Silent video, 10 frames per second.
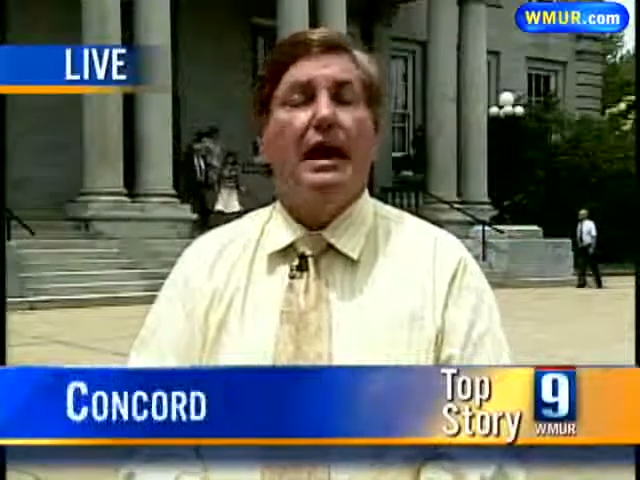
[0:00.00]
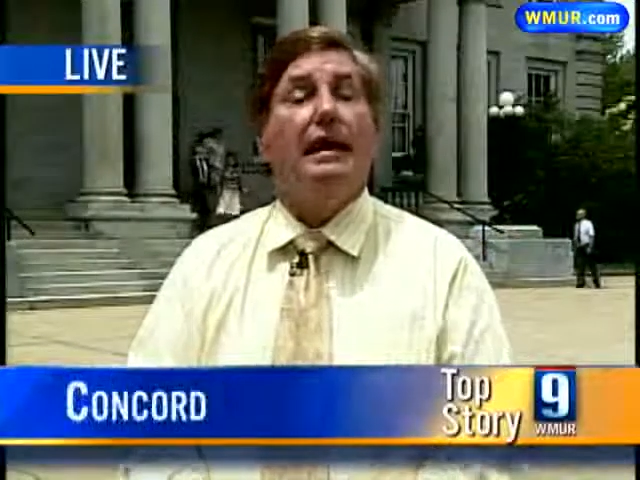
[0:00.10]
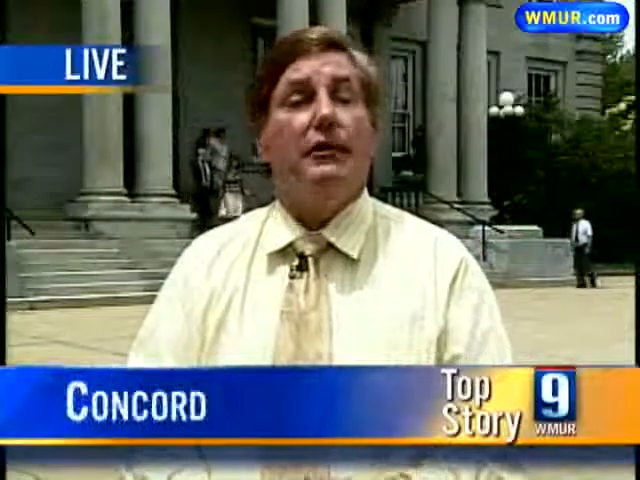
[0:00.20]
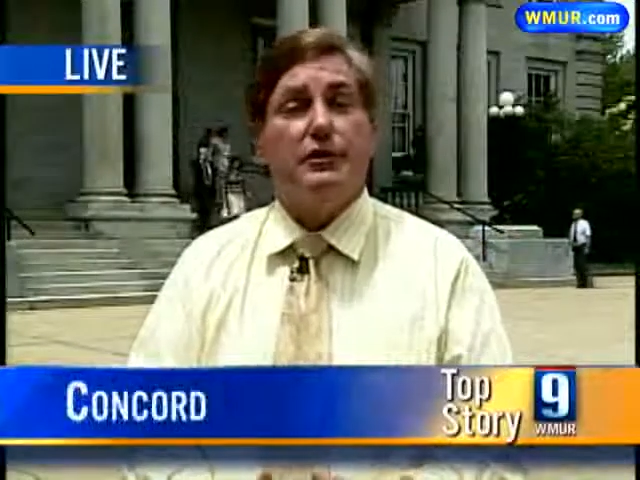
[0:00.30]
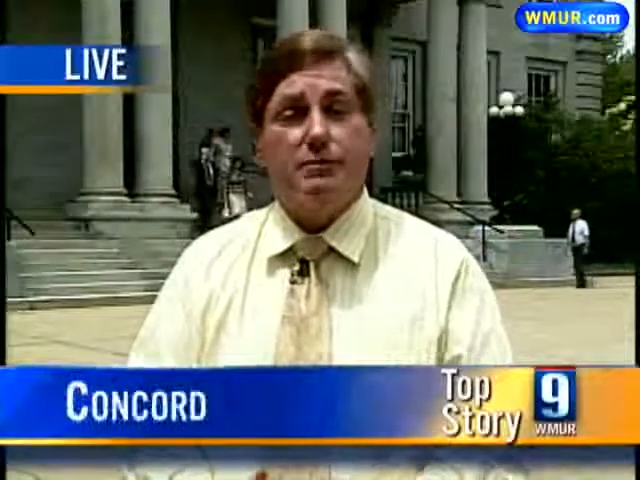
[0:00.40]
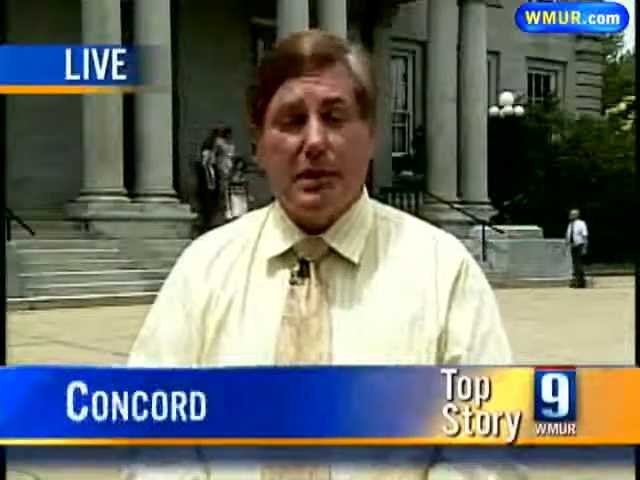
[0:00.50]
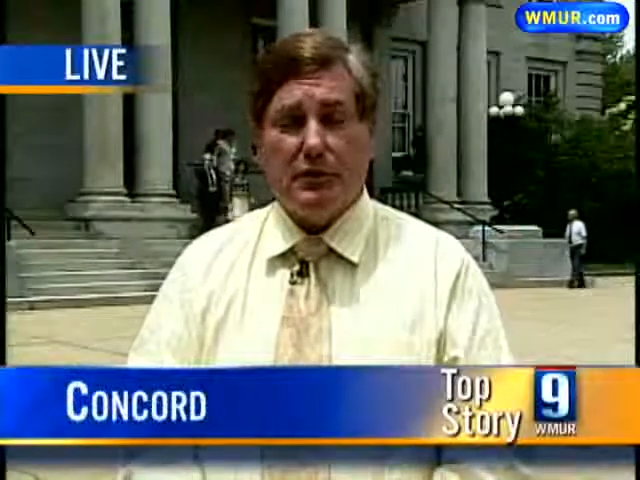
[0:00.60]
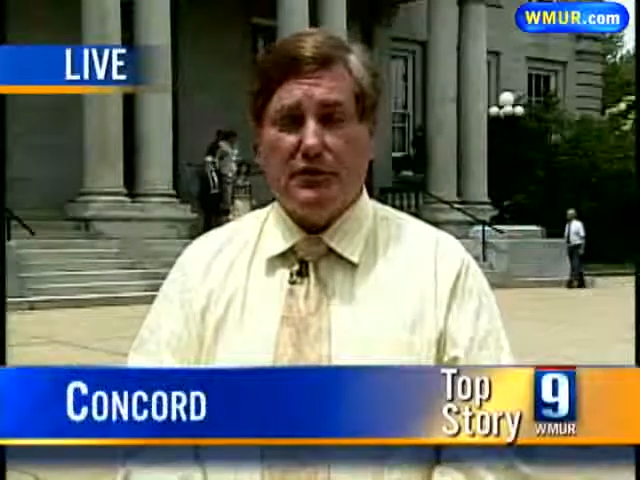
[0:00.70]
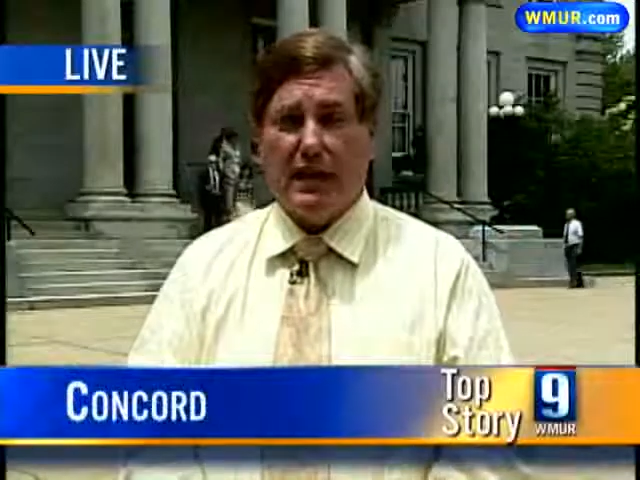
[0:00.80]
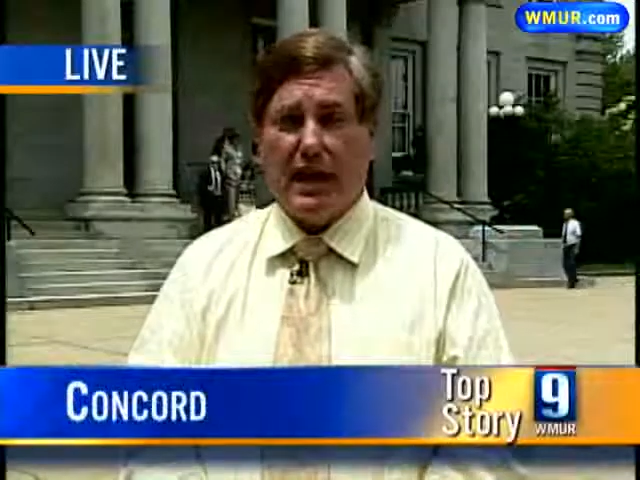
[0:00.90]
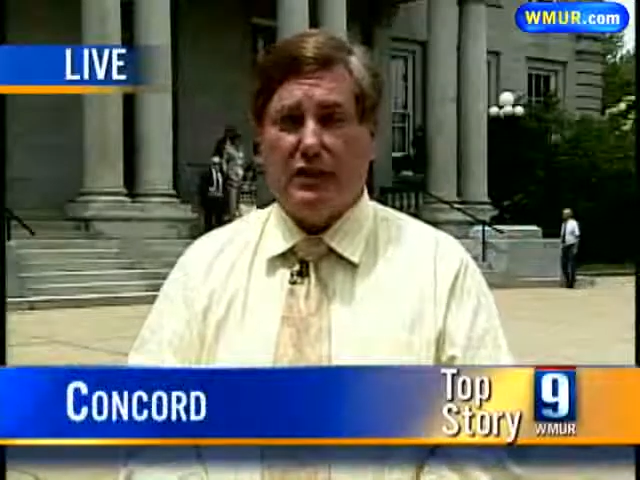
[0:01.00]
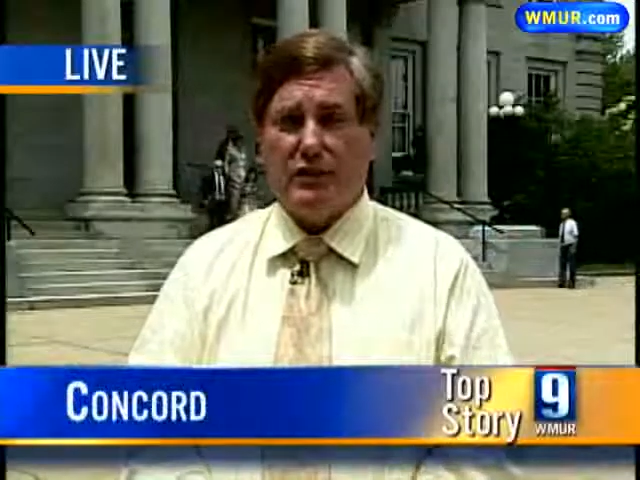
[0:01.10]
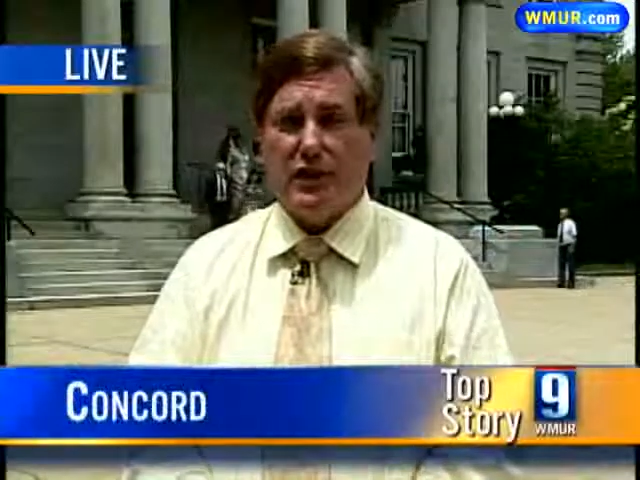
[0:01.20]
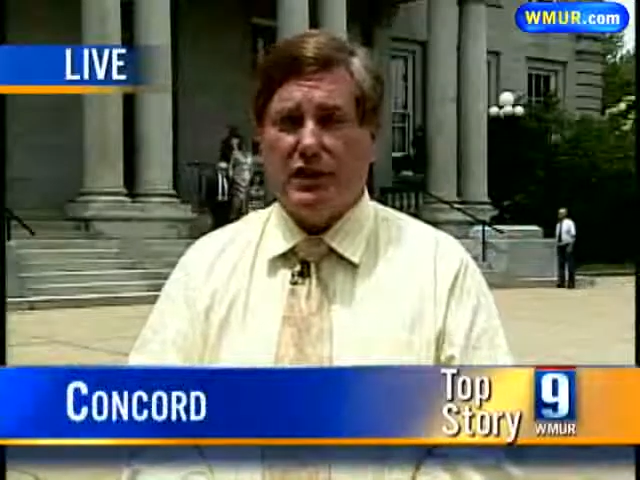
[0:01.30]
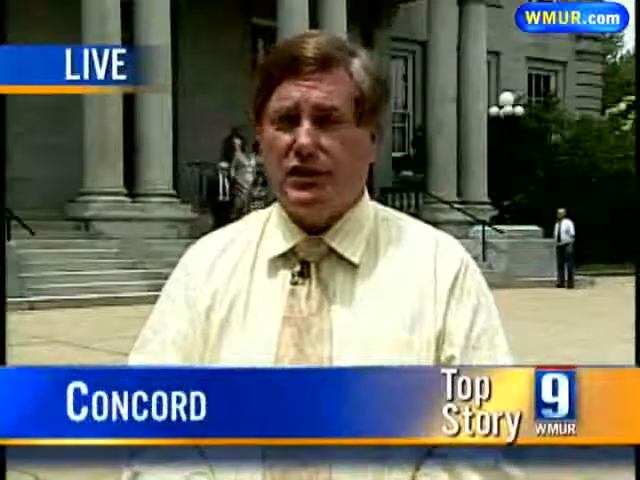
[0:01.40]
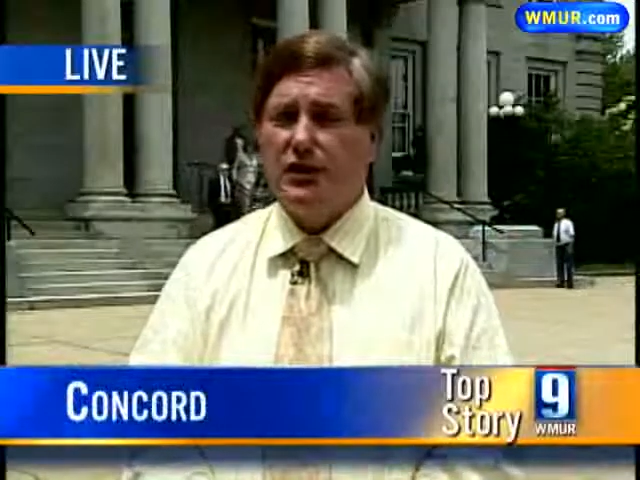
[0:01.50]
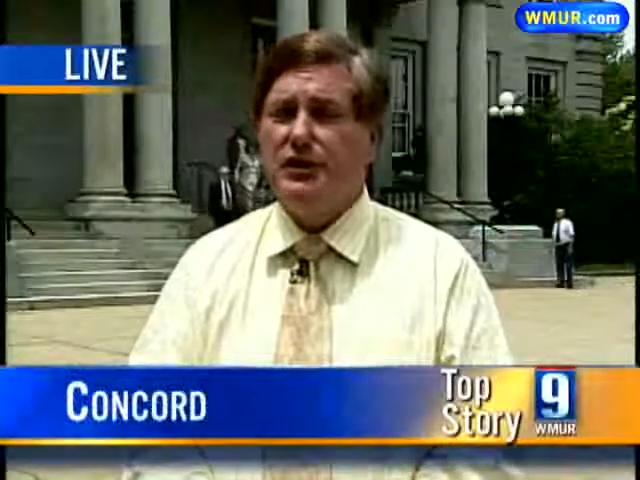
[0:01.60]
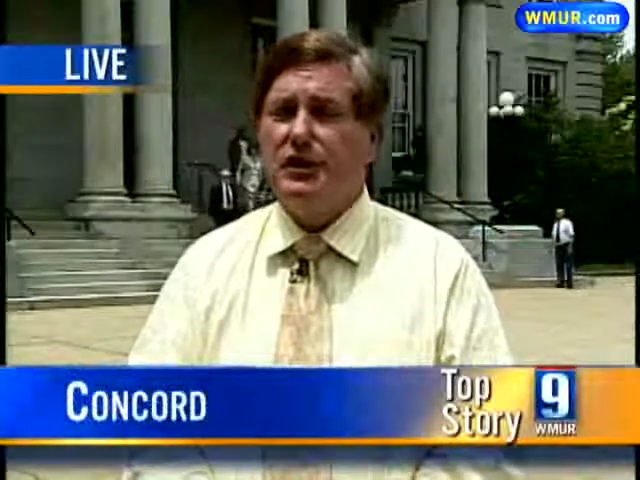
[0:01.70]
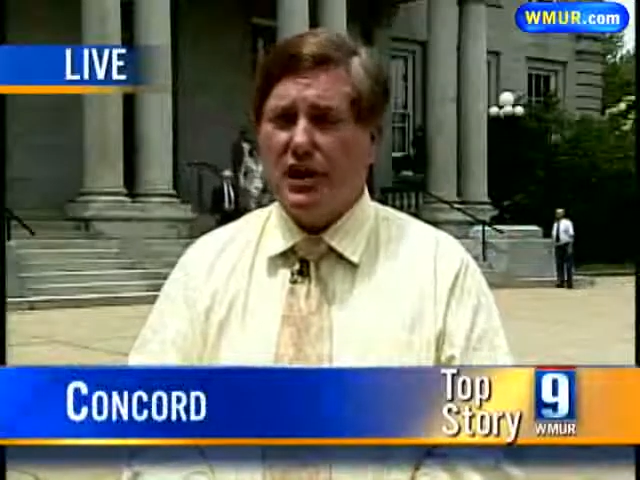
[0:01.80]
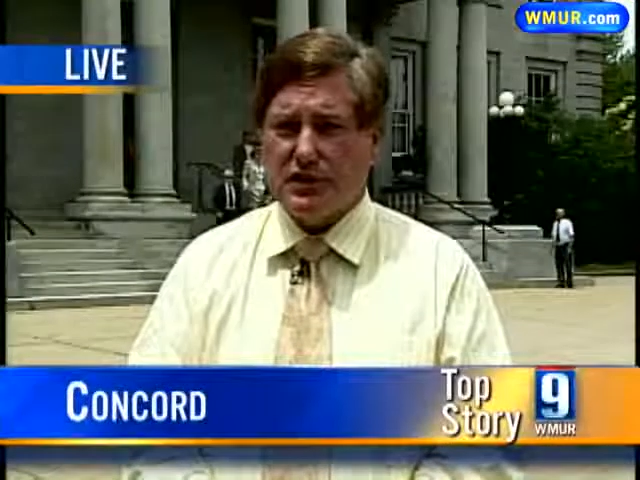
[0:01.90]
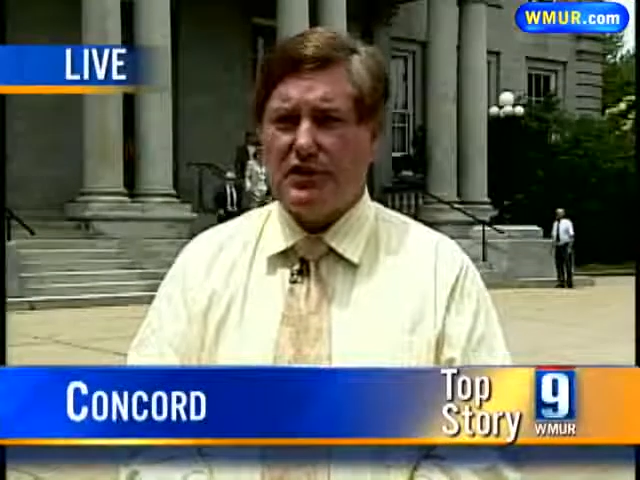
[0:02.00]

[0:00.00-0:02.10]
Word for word: Now, the Speaker of the House says she does